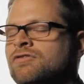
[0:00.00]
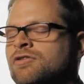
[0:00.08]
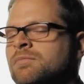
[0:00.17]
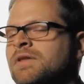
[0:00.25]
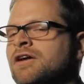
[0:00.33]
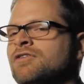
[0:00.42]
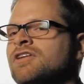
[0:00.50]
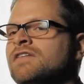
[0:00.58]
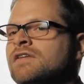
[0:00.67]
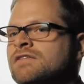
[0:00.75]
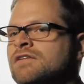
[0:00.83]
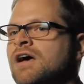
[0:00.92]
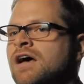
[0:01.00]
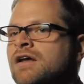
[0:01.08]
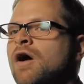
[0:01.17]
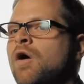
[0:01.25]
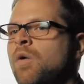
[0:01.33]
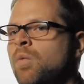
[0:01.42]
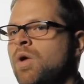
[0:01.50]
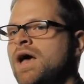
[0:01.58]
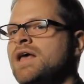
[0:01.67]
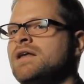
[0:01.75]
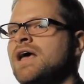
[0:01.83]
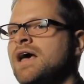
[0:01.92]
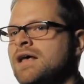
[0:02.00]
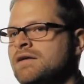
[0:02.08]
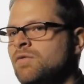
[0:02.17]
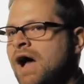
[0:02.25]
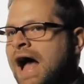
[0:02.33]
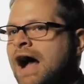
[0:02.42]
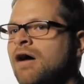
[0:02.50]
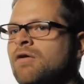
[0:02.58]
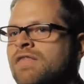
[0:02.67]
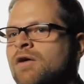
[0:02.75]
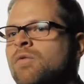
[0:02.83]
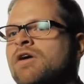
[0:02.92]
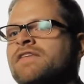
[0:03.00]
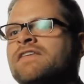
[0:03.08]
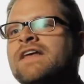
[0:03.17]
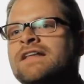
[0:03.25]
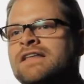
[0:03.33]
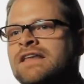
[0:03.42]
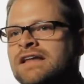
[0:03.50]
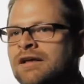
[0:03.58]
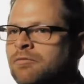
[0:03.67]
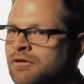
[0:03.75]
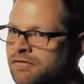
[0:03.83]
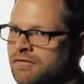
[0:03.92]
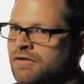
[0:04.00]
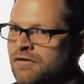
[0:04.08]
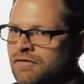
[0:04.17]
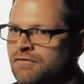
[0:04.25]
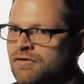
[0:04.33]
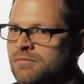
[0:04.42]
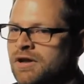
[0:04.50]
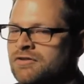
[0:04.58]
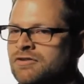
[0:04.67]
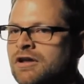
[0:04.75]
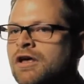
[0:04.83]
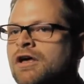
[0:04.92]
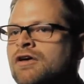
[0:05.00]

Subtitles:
so the players can decide when and how they wanted that level of information.